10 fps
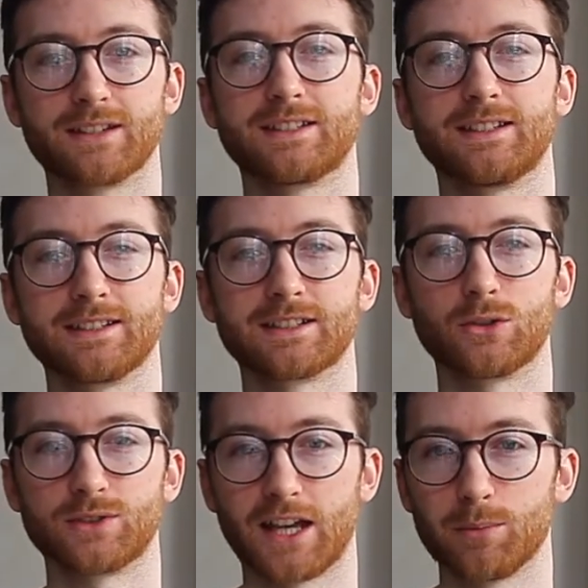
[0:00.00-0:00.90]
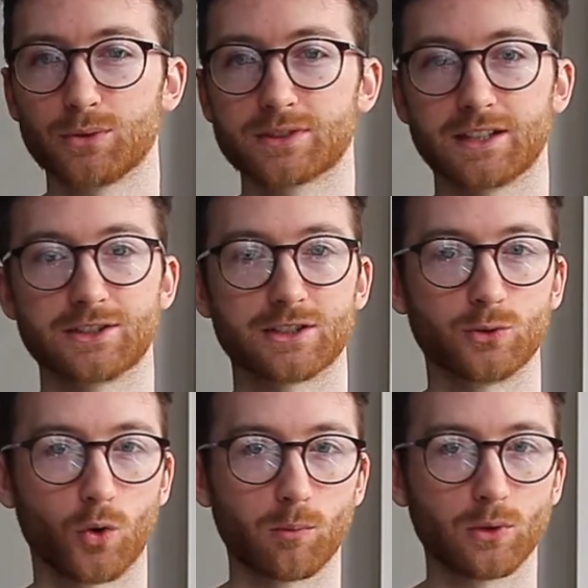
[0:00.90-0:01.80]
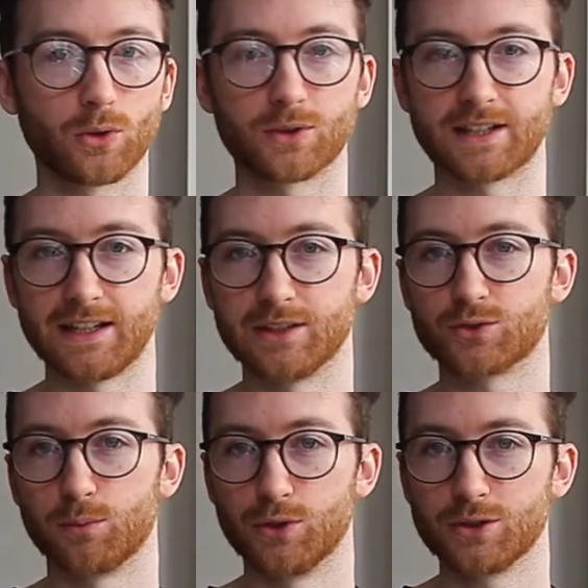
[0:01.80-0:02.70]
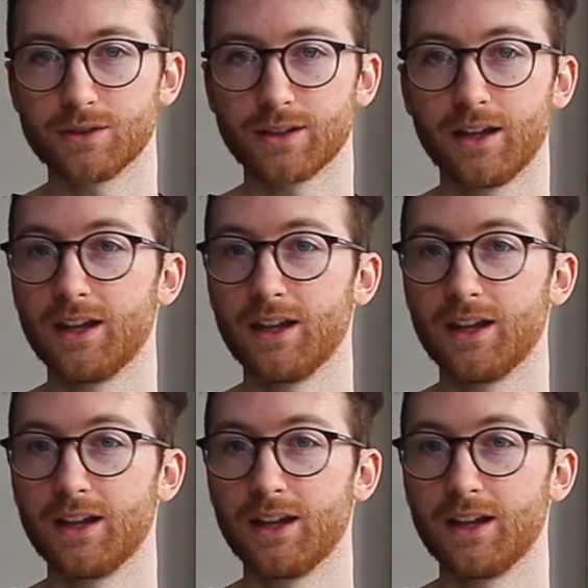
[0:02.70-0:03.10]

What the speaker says: statistical tables such as normal or t-distribution.